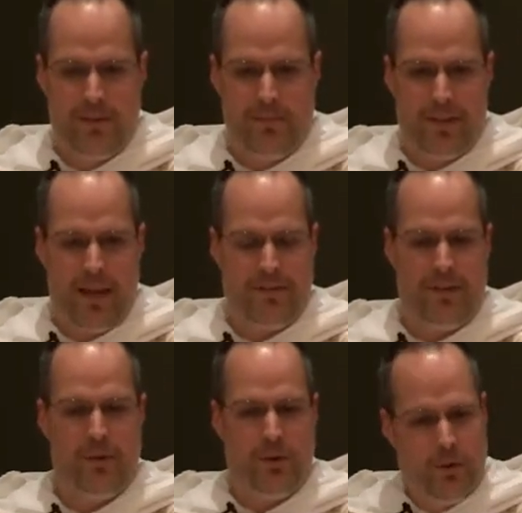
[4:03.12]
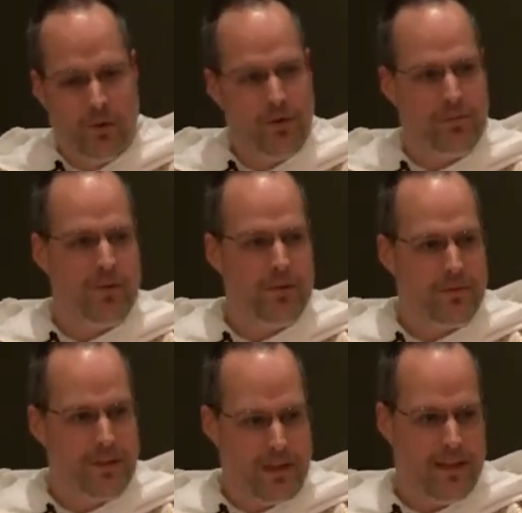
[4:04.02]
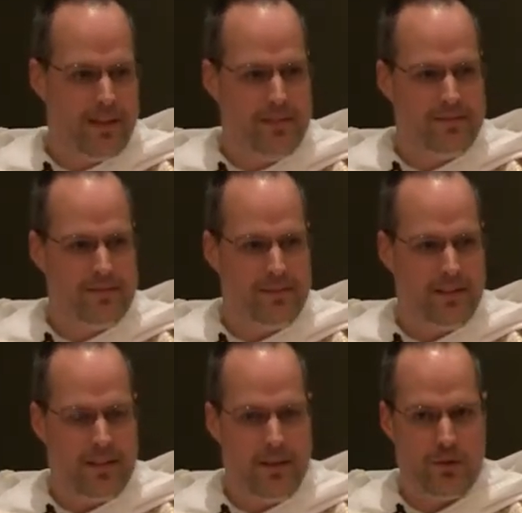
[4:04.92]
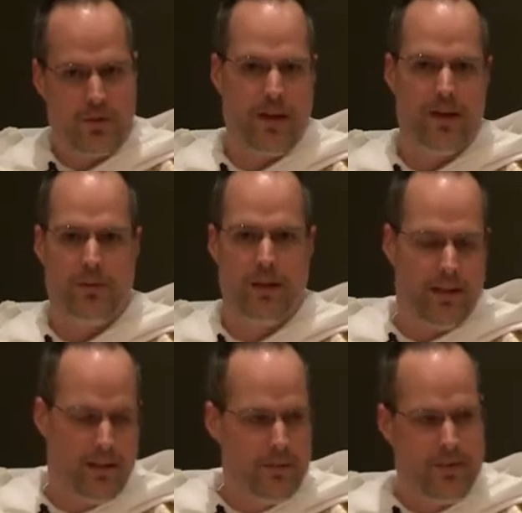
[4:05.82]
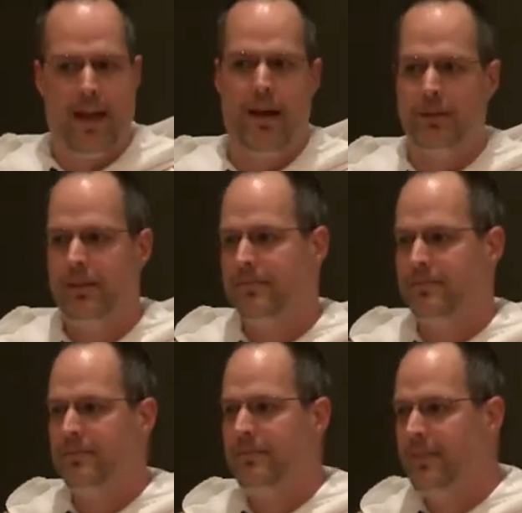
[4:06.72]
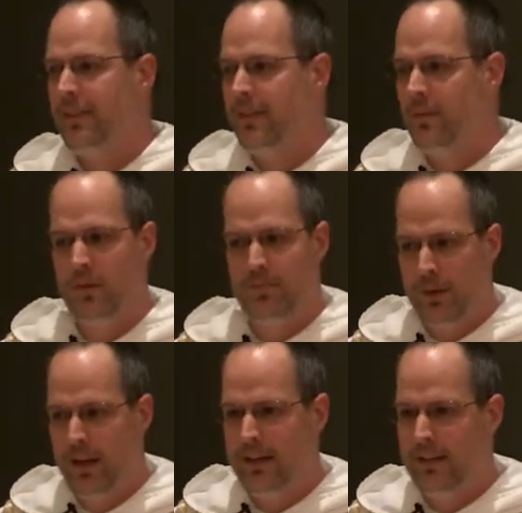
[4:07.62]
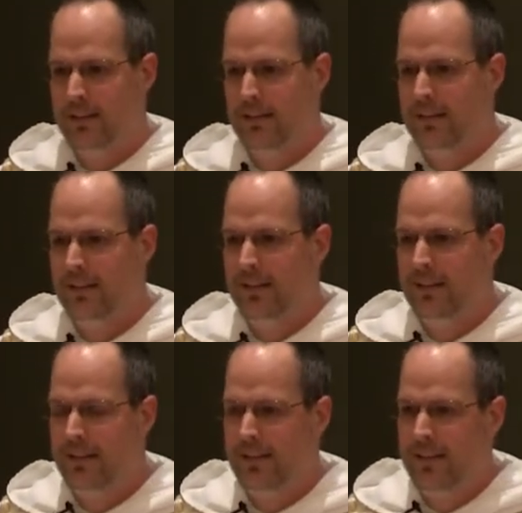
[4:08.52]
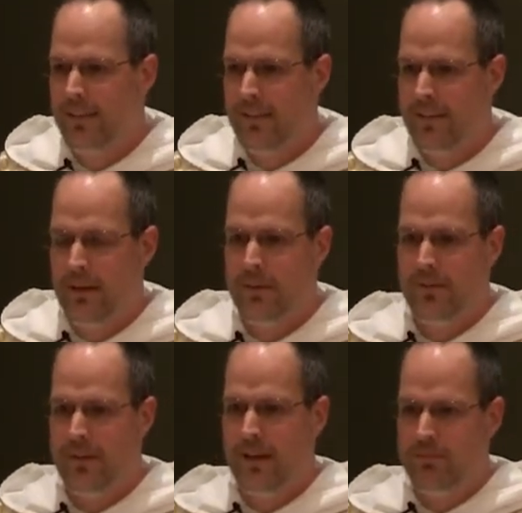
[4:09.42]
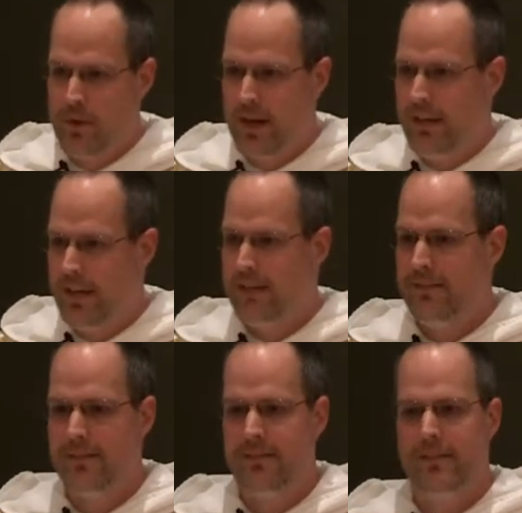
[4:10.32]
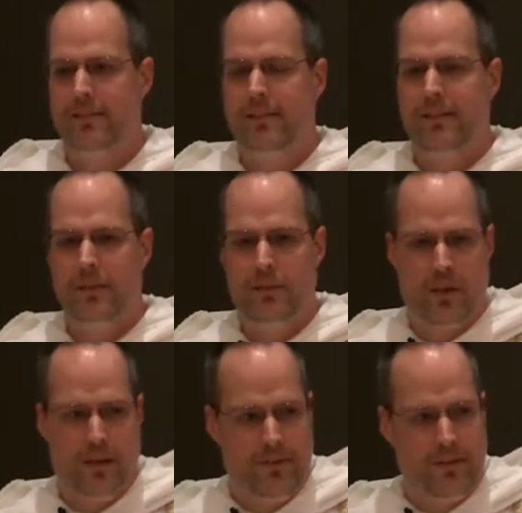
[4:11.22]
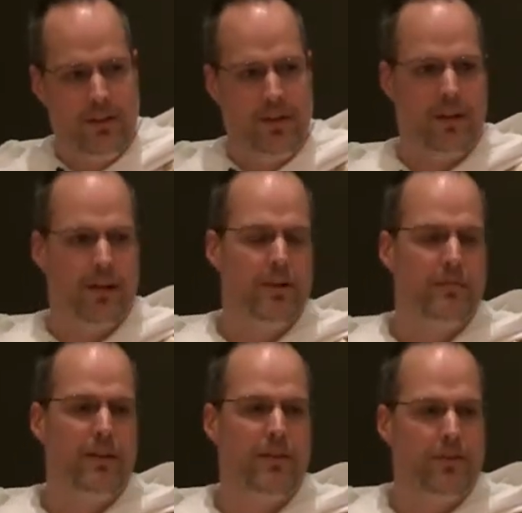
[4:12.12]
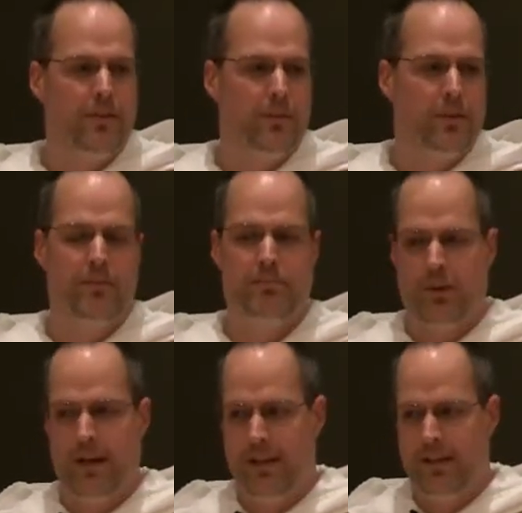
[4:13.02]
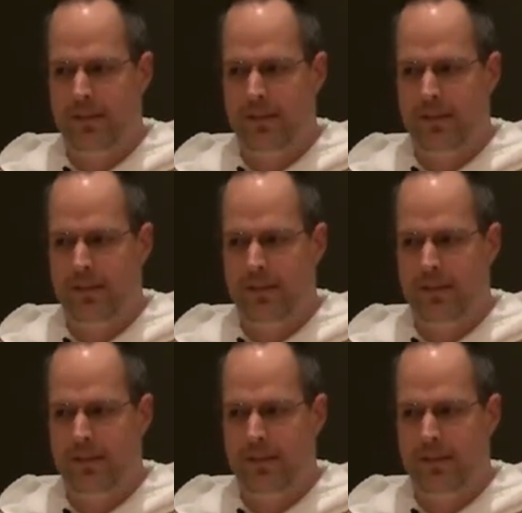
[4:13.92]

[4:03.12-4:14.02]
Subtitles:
But as I would hold the board for the kid, and he would try to break it, he would tap it, it wouldn't break. I would say, try again. He would try just a little harder, but it still wouldn't break.